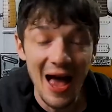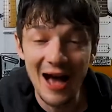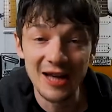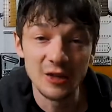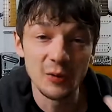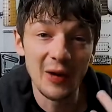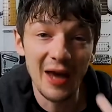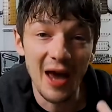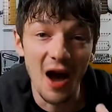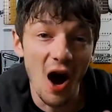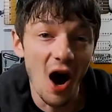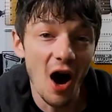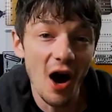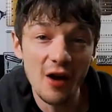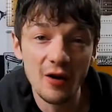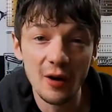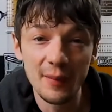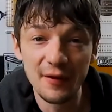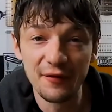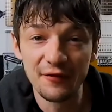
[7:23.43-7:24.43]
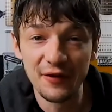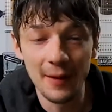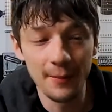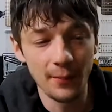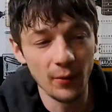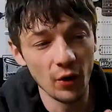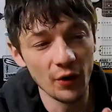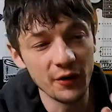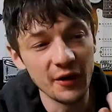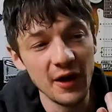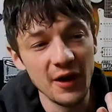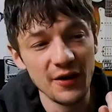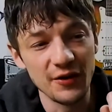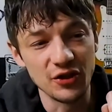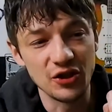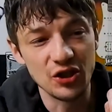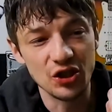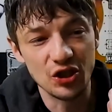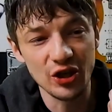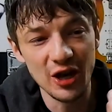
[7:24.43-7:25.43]
As we get higher up the fretboard, the
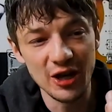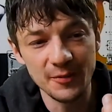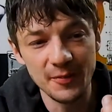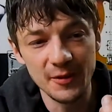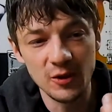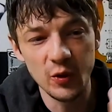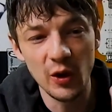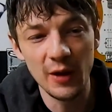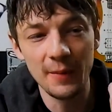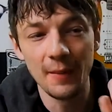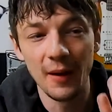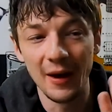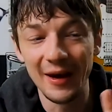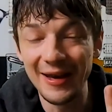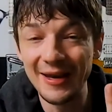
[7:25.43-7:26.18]
stretch between my